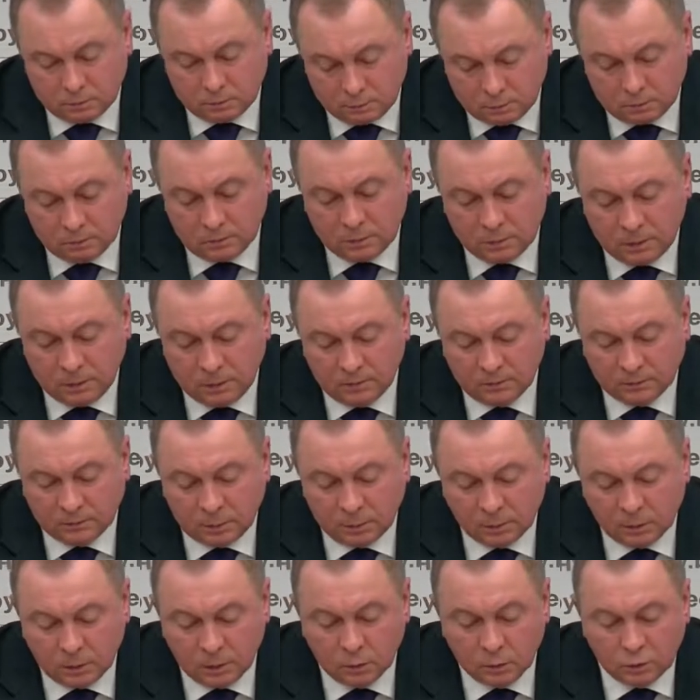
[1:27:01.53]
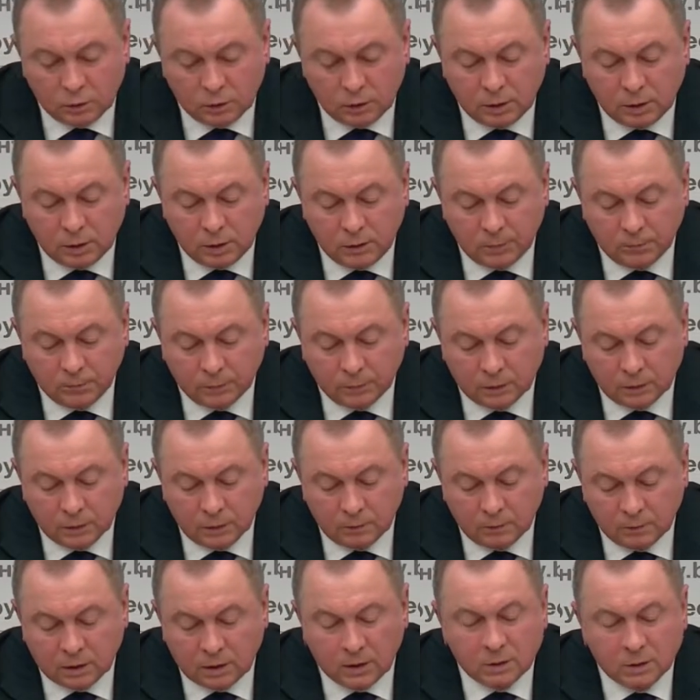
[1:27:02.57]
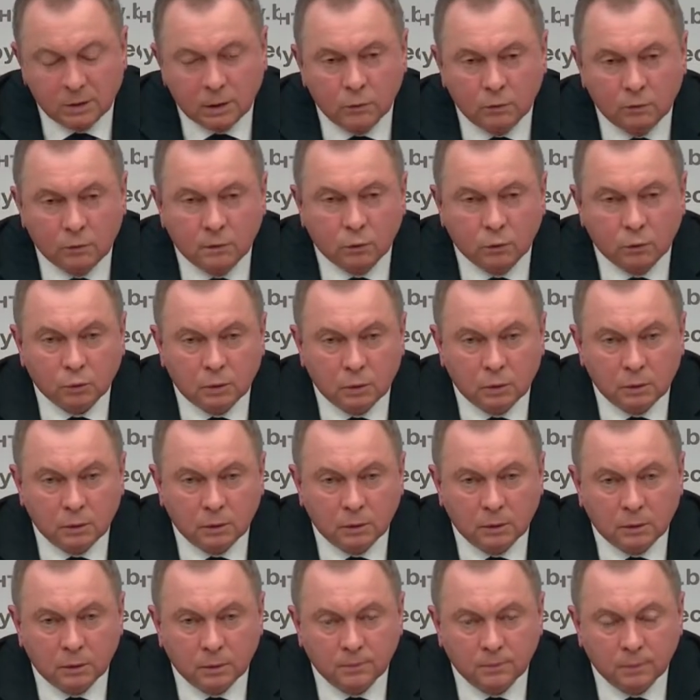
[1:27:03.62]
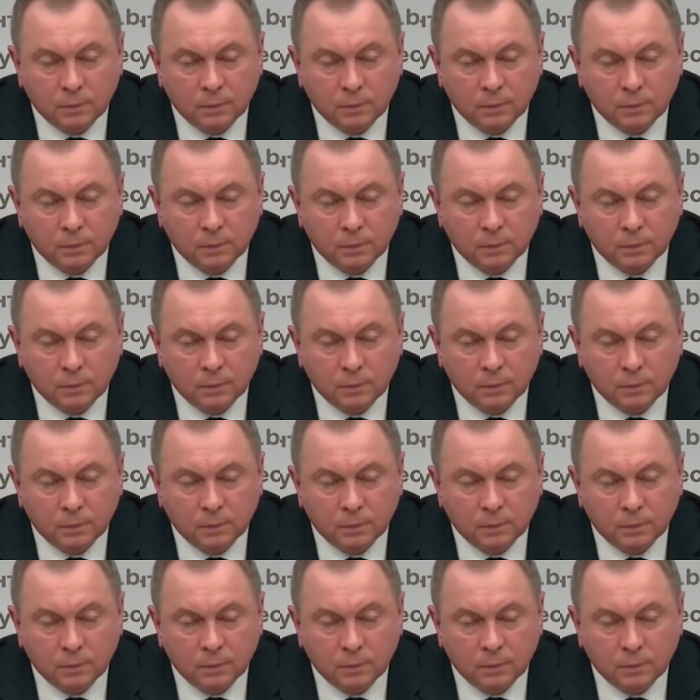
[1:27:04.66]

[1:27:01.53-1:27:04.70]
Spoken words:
my holiday and my vacation? We have been through that.